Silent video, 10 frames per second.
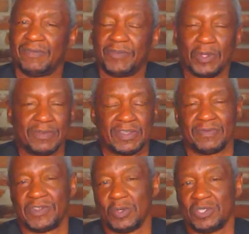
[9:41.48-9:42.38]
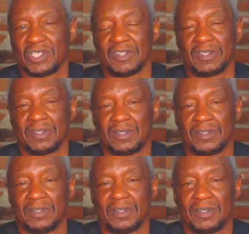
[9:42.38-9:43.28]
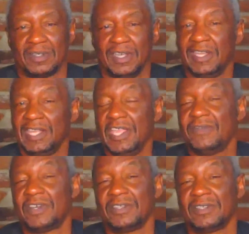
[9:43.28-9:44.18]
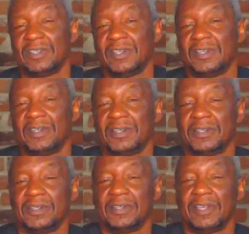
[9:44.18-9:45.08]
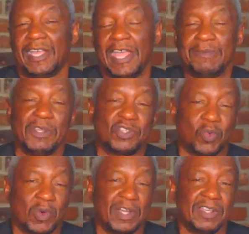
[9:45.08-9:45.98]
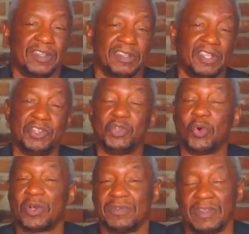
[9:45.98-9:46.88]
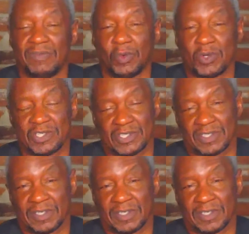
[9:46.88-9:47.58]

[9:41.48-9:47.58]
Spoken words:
full of confusion, and even aiming toward the door of divorce.